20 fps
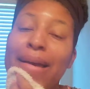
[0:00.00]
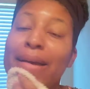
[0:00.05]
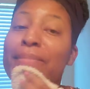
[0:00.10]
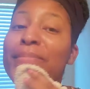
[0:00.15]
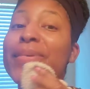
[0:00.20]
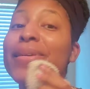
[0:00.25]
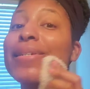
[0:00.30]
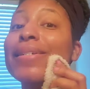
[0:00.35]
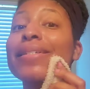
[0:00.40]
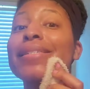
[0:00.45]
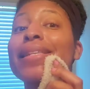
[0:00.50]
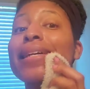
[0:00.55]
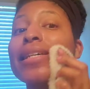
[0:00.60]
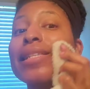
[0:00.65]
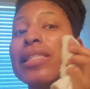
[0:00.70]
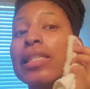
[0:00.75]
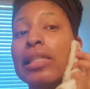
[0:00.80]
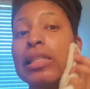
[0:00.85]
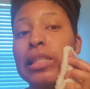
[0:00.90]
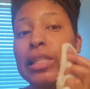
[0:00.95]
because that's
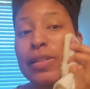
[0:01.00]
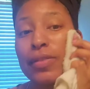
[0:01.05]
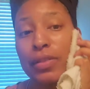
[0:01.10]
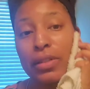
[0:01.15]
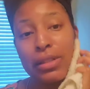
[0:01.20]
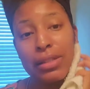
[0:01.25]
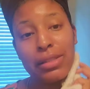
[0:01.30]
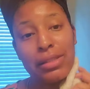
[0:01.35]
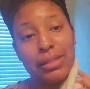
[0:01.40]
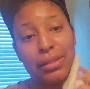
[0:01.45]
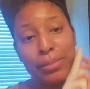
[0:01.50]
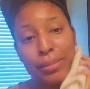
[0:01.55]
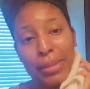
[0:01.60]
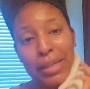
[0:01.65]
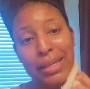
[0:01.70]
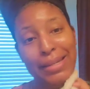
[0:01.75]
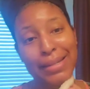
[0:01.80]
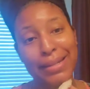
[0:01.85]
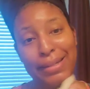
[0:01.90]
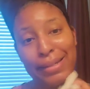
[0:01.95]
significant to me.